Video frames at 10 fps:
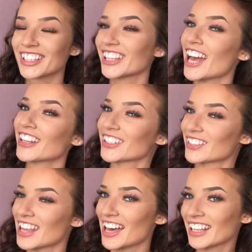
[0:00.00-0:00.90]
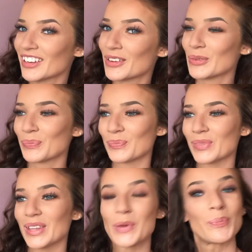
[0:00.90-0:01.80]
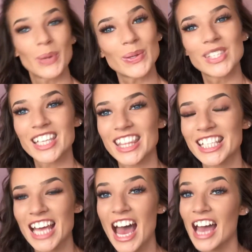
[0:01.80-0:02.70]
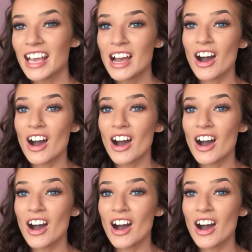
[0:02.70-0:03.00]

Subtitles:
Thanks for that little boost of the day.